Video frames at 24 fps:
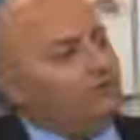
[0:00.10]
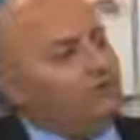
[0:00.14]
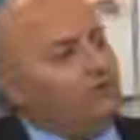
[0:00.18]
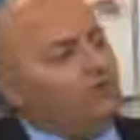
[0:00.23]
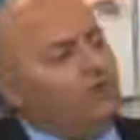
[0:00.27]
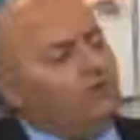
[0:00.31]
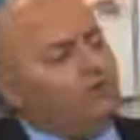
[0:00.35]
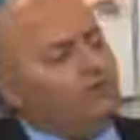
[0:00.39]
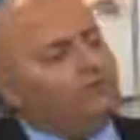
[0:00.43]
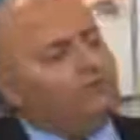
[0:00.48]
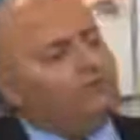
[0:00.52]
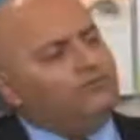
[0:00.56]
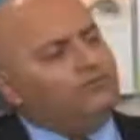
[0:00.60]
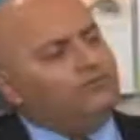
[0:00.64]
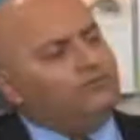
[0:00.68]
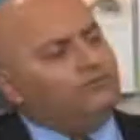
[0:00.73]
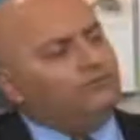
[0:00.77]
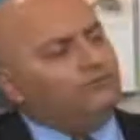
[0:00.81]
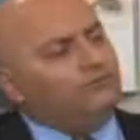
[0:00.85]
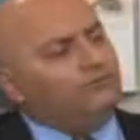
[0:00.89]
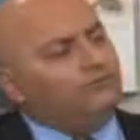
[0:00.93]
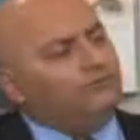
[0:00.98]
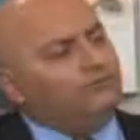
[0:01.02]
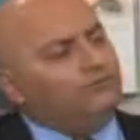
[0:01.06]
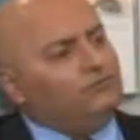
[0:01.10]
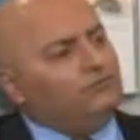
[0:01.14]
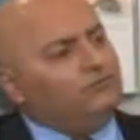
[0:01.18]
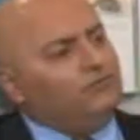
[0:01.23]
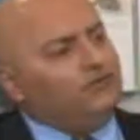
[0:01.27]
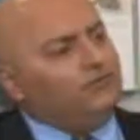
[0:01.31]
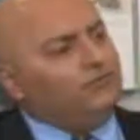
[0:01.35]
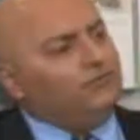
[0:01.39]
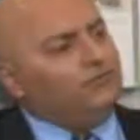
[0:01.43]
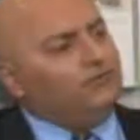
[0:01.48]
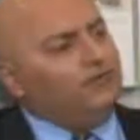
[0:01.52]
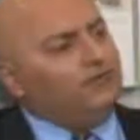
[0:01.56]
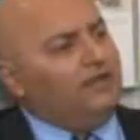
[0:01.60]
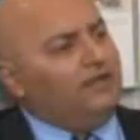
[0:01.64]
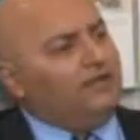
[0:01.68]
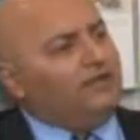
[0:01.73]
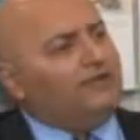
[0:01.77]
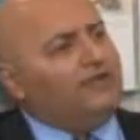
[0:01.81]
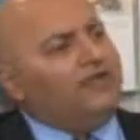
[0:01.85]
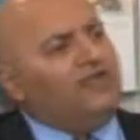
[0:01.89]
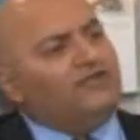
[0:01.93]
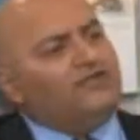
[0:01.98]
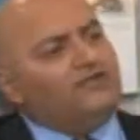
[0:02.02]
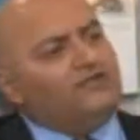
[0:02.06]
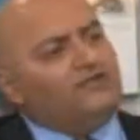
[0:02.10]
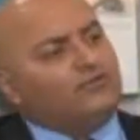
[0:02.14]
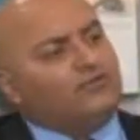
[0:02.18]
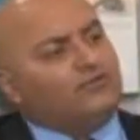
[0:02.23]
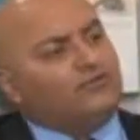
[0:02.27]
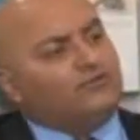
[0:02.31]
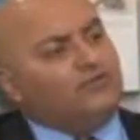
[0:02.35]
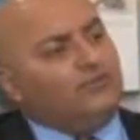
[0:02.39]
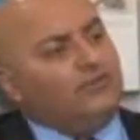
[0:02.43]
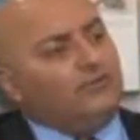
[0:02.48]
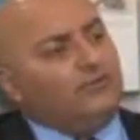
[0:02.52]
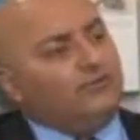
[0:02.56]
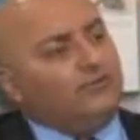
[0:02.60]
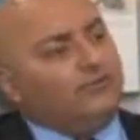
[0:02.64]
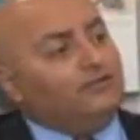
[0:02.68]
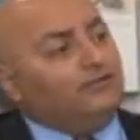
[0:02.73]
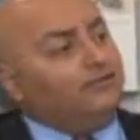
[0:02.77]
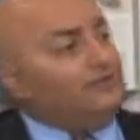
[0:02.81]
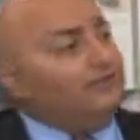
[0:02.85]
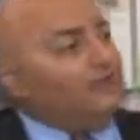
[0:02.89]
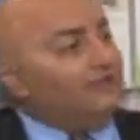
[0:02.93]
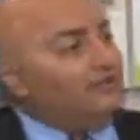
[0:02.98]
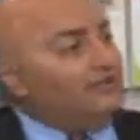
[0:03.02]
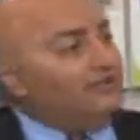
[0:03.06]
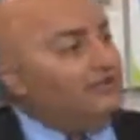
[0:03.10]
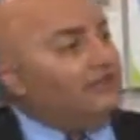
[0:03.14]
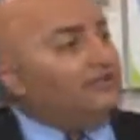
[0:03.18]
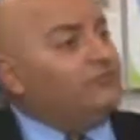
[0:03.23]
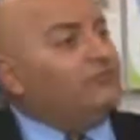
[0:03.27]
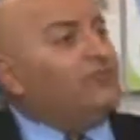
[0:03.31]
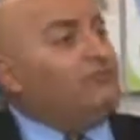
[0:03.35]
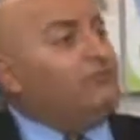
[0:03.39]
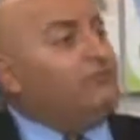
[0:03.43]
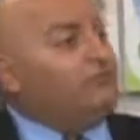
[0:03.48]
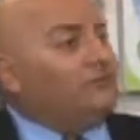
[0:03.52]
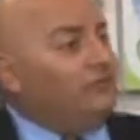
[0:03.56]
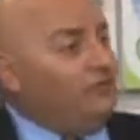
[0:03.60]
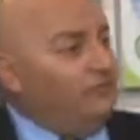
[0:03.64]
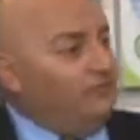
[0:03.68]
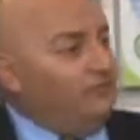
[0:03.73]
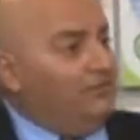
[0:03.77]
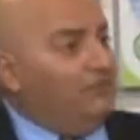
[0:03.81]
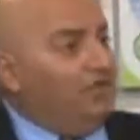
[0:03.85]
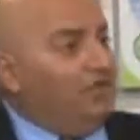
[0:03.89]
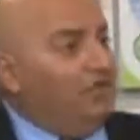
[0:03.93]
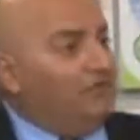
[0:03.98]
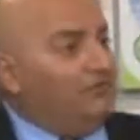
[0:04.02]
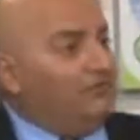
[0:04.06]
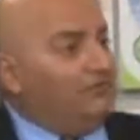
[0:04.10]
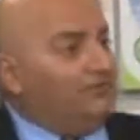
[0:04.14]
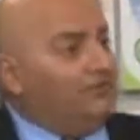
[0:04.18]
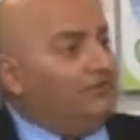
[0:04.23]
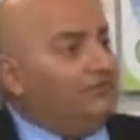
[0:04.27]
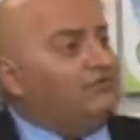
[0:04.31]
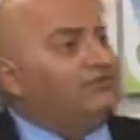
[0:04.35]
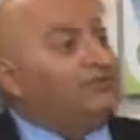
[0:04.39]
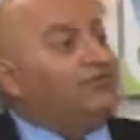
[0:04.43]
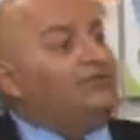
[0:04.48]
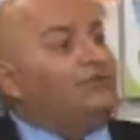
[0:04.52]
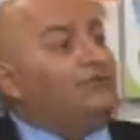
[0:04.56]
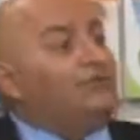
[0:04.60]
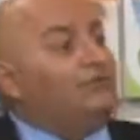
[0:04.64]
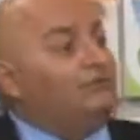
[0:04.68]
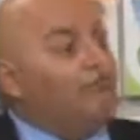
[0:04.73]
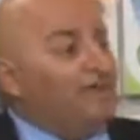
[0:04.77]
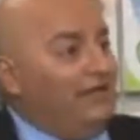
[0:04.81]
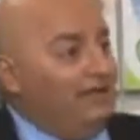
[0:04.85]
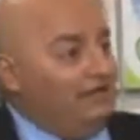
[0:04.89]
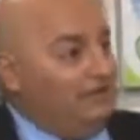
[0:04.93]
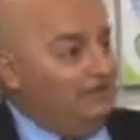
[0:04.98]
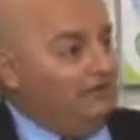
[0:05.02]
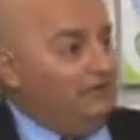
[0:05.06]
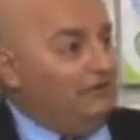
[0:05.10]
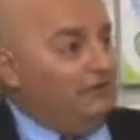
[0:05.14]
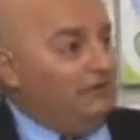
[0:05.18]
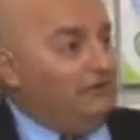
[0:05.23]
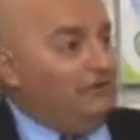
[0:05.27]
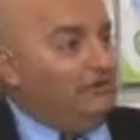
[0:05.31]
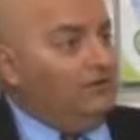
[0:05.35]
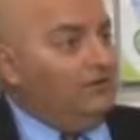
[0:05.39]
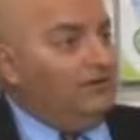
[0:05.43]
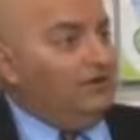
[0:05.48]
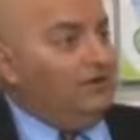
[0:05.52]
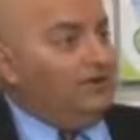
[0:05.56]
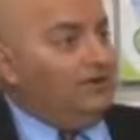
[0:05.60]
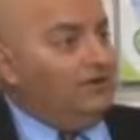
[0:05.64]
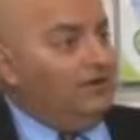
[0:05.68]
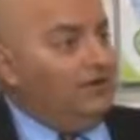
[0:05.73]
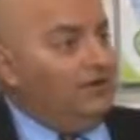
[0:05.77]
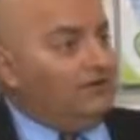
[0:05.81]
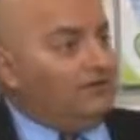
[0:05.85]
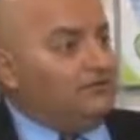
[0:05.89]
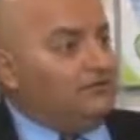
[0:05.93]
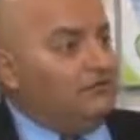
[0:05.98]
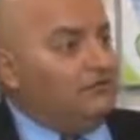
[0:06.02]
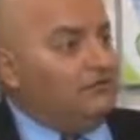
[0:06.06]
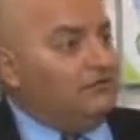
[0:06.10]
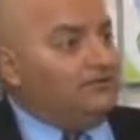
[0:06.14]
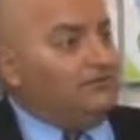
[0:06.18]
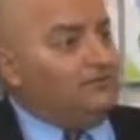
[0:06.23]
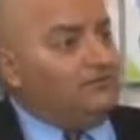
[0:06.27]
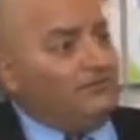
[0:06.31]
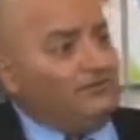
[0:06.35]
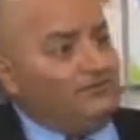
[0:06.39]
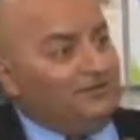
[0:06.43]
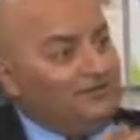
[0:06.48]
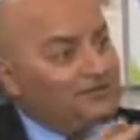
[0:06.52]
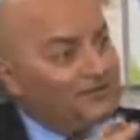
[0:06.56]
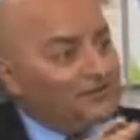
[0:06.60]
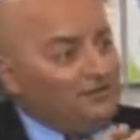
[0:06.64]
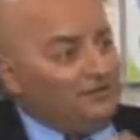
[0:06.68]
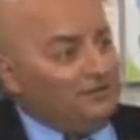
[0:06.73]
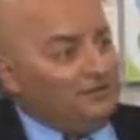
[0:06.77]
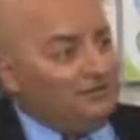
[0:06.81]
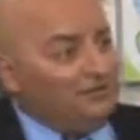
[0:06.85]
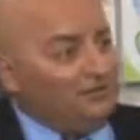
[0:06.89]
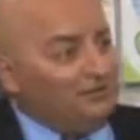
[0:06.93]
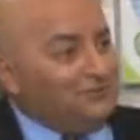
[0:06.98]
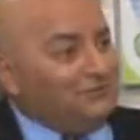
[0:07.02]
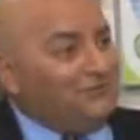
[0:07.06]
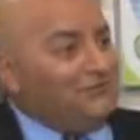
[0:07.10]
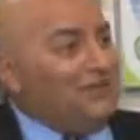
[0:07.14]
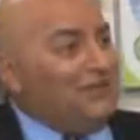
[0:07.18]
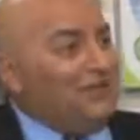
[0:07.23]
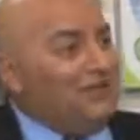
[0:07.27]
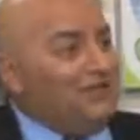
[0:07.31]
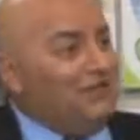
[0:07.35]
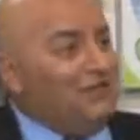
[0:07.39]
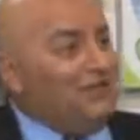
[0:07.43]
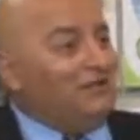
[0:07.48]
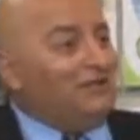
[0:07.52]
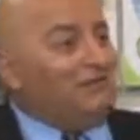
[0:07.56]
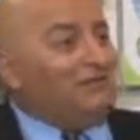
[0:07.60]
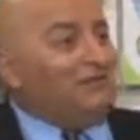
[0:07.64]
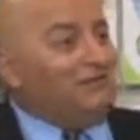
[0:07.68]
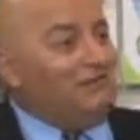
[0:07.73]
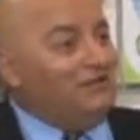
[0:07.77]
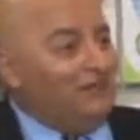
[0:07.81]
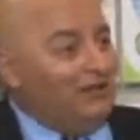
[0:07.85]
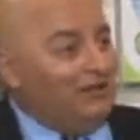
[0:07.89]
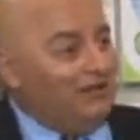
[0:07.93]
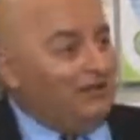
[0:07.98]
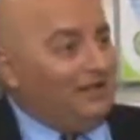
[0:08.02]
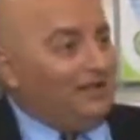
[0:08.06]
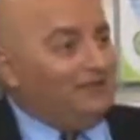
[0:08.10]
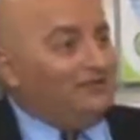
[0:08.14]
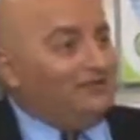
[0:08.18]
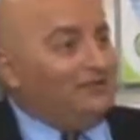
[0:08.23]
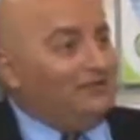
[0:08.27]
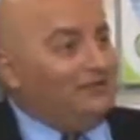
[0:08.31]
What would you recommend as successful treatment options that are available, Dr. Azman, to take care of the dry eye